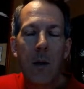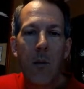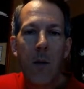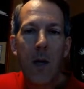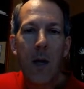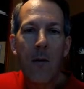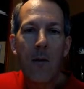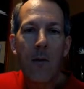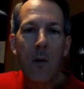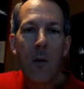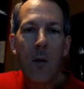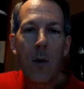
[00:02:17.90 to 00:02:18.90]
we have
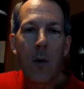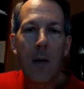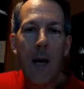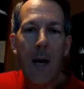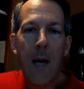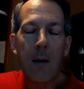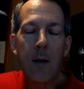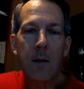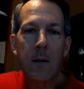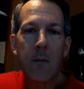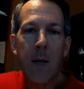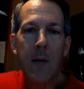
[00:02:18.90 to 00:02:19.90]
recorded as
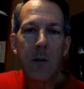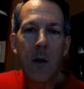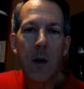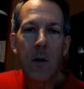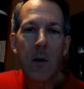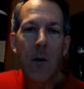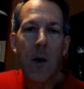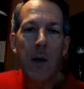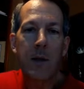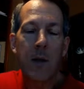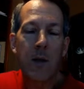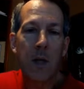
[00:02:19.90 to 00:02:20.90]
based on the
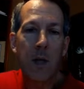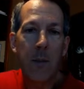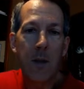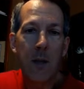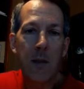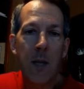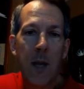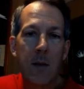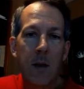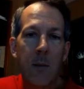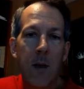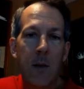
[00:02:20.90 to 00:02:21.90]
cross-sectional imaging size
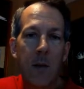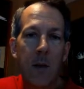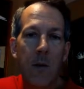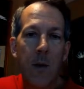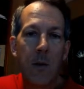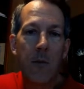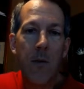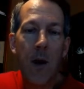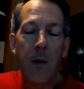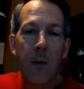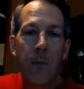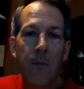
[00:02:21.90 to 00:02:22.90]
compared to the original
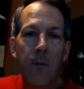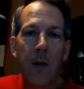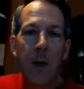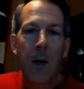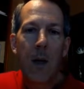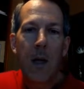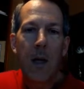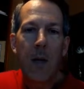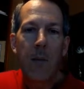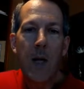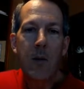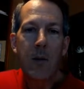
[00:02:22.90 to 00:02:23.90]
volume. In
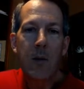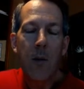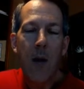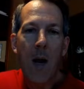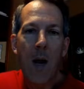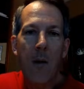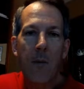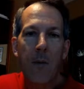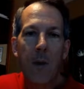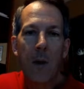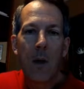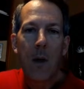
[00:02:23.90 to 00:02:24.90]
patients who have
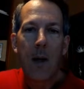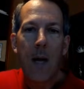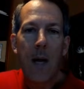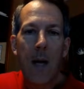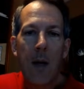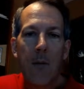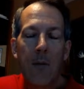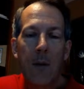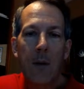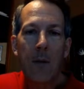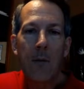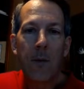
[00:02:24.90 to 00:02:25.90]
a
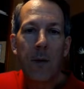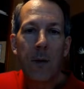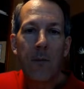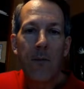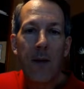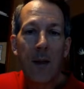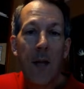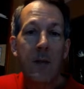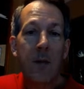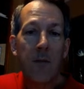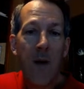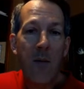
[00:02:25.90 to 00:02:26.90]
less
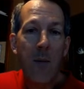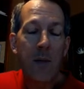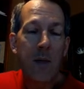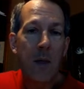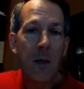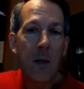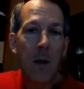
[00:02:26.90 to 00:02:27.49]
than 5%